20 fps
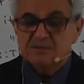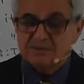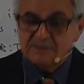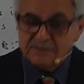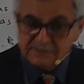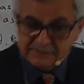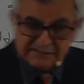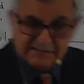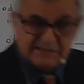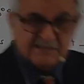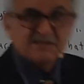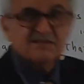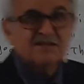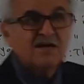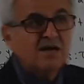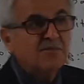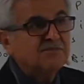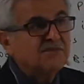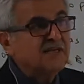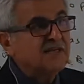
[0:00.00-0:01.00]
in
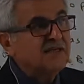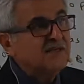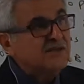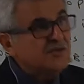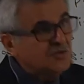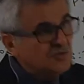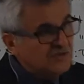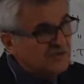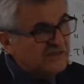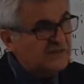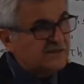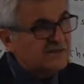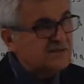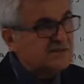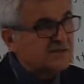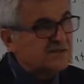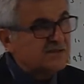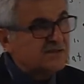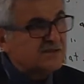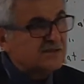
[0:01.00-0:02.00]
something you did.
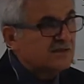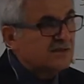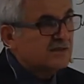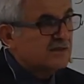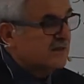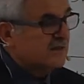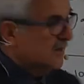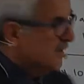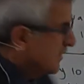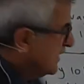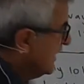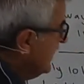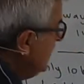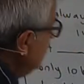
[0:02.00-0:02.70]
Okay?